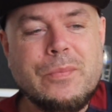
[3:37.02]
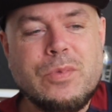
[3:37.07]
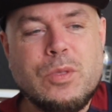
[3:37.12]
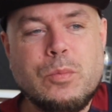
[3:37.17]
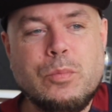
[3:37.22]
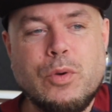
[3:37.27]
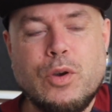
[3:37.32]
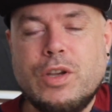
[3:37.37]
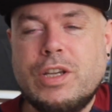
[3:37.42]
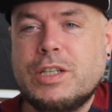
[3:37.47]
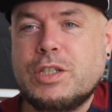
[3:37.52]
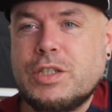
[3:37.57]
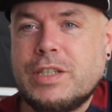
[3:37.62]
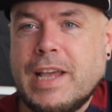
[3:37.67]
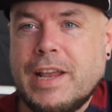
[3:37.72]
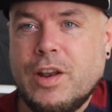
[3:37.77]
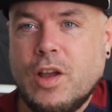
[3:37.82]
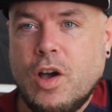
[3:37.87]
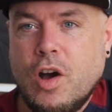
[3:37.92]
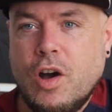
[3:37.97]
But he's
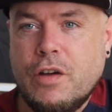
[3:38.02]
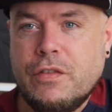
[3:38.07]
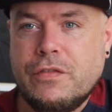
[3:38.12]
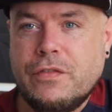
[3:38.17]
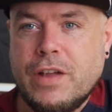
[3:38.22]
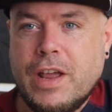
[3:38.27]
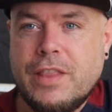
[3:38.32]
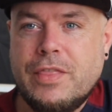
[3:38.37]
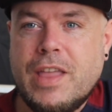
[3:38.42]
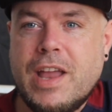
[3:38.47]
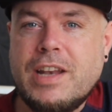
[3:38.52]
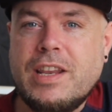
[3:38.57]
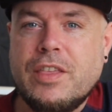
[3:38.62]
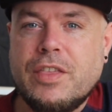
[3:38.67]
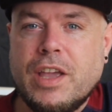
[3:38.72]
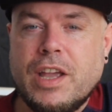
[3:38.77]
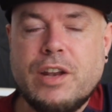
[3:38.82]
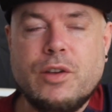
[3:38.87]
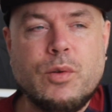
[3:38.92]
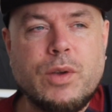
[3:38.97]
sent off, and then you're
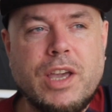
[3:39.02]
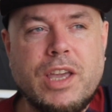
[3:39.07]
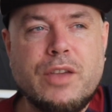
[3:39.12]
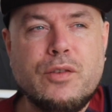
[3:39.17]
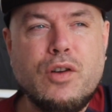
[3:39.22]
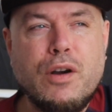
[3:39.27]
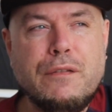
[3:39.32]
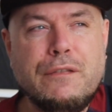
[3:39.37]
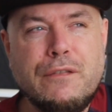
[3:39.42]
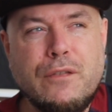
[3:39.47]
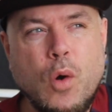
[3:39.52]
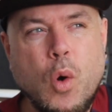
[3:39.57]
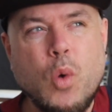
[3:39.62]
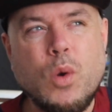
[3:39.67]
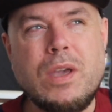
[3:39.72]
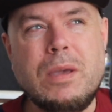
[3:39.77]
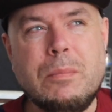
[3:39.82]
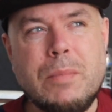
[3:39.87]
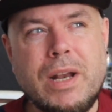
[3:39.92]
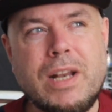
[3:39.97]
thinking, okay, you've got
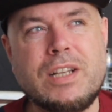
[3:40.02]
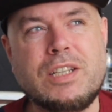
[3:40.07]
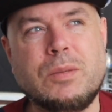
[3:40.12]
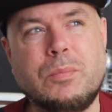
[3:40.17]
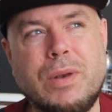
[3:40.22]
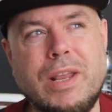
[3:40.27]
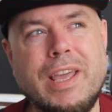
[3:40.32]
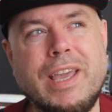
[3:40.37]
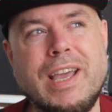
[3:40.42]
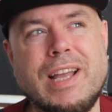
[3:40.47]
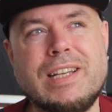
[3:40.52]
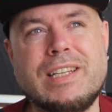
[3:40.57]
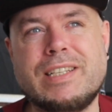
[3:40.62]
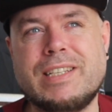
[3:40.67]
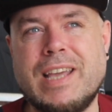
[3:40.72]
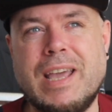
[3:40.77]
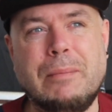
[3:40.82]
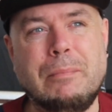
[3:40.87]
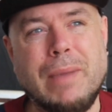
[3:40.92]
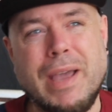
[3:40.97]
40 minutes to play against
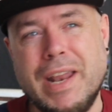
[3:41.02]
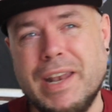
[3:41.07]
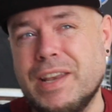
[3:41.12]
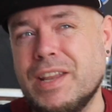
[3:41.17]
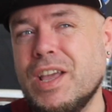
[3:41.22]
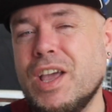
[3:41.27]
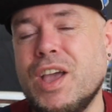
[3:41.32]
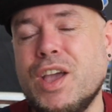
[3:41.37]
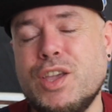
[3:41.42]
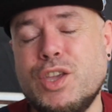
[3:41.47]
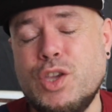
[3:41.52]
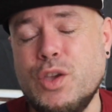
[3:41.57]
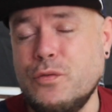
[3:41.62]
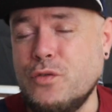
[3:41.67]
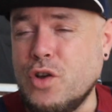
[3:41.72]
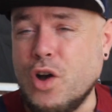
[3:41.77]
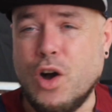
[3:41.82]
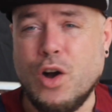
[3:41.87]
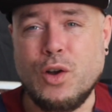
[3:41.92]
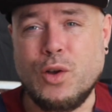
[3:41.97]
10 men.
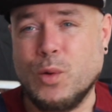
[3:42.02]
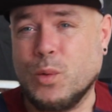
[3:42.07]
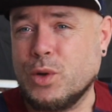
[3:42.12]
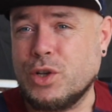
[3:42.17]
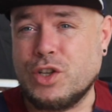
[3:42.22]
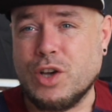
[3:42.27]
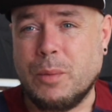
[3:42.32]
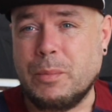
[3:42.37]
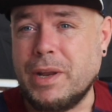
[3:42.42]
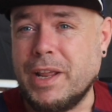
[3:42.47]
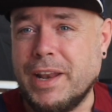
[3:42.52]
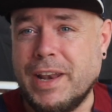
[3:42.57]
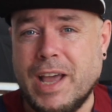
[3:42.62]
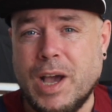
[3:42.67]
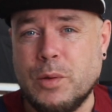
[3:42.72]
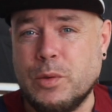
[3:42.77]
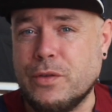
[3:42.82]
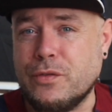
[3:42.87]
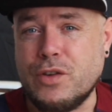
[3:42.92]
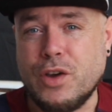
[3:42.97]
You've got to go and dominate
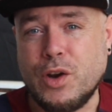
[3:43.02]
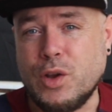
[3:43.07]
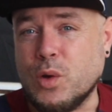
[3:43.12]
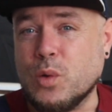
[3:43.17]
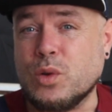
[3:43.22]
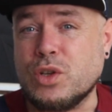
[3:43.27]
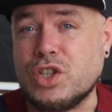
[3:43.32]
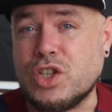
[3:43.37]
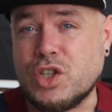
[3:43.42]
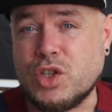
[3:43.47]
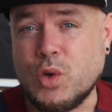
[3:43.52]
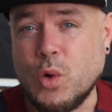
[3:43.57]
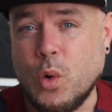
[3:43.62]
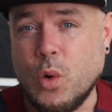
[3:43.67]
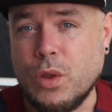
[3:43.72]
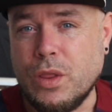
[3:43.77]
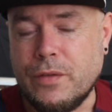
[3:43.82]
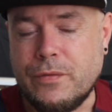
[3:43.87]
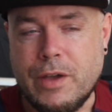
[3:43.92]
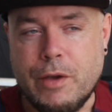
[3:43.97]
now. You've got to go and
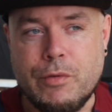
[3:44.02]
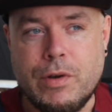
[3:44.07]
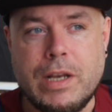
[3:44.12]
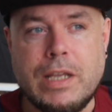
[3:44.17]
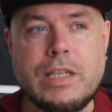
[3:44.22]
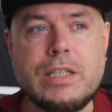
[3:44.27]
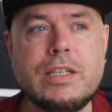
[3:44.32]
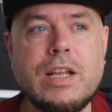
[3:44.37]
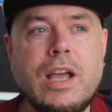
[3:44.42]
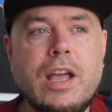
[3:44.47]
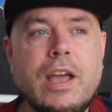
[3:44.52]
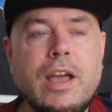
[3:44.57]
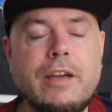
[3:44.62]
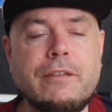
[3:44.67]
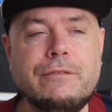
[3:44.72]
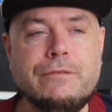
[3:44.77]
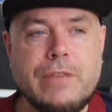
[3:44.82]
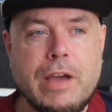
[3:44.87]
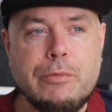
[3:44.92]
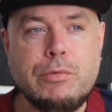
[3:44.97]
score at the very least.
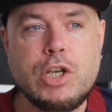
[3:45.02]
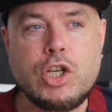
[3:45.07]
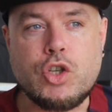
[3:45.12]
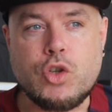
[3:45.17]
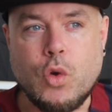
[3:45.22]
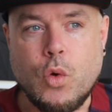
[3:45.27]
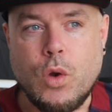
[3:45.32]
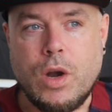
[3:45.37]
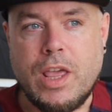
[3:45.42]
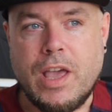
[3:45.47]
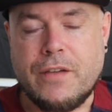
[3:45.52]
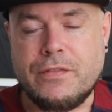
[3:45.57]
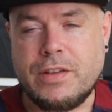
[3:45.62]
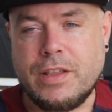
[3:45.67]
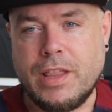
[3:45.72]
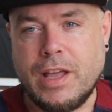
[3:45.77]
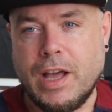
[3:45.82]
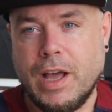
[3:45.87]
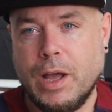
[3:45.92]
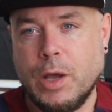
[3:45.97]
And very shortly
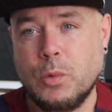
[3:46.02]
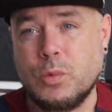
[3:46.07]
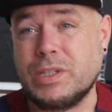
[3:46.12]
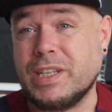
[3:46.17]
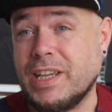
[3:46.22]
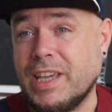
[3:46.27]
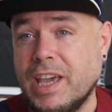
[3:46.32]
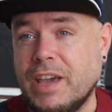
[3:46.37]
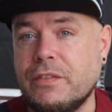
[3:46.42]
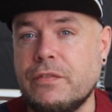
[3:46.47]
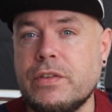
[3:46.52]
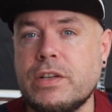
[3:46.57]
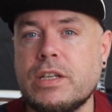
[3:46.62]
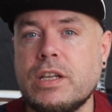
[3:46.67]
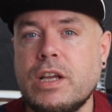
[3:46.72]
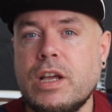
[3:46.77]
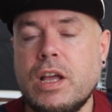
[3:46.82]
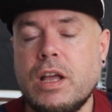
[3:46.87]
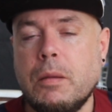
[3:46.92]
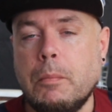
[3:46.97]
after that, it was a
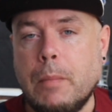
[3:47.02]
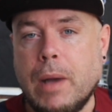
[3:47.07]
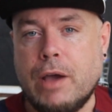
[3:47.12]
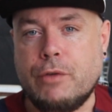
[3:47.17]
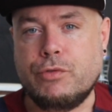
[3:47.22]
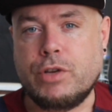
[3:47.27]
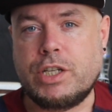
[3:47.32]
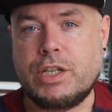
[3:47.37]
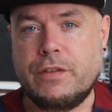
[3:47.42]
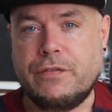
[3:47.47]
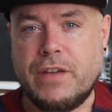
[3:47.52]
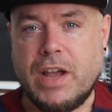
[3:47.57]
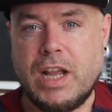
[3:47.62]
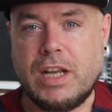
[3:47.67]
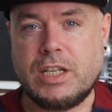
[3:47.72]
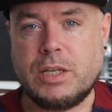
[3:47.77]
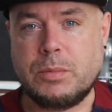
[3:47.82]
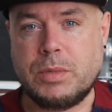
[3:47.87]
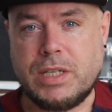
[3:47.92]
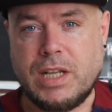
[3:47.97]
gift. Matt Ritchie
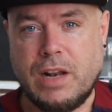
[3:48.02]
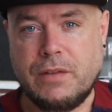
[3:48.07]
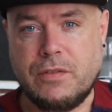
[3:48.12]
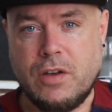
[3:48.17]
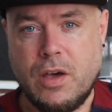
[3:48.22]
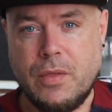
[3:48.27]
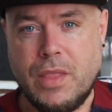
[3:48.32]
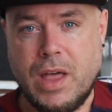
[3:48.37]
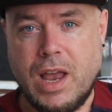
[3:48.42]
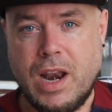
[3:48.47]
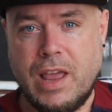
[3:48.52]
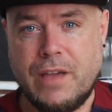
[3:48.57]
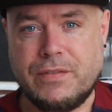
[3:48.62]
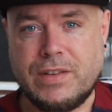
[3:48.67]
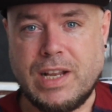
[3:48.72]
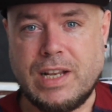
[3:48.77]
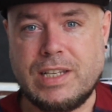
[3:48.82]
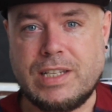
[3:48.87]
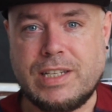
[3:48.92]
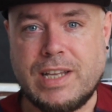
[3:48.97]
finds himself on that
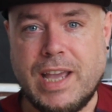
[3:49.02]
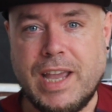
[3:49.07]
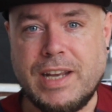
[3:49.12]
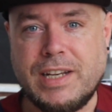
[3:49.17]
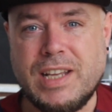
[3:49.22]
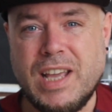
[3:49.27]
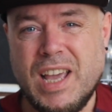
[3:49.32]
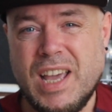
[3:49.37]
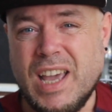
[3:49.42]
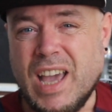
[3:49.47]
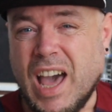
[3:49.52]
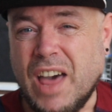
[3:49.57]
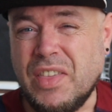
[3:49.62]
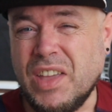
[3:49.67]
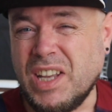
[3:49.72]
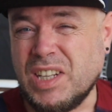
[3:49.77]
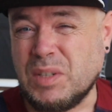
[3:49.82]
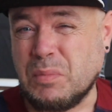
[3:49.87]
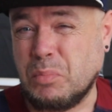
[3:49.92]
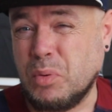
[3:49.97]
left-hand side. I
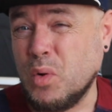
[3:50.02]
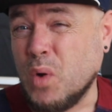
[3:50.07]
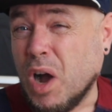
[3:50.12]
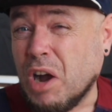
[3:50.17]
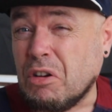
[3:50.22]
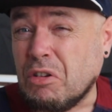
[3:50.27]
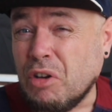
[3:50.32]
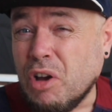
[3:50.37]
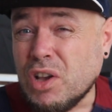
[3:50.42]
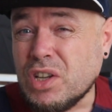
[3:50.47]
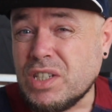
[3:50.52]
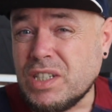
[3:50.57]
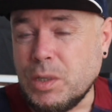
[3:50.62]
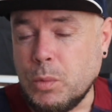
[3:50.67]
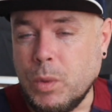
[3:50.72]
think it's a poor cross.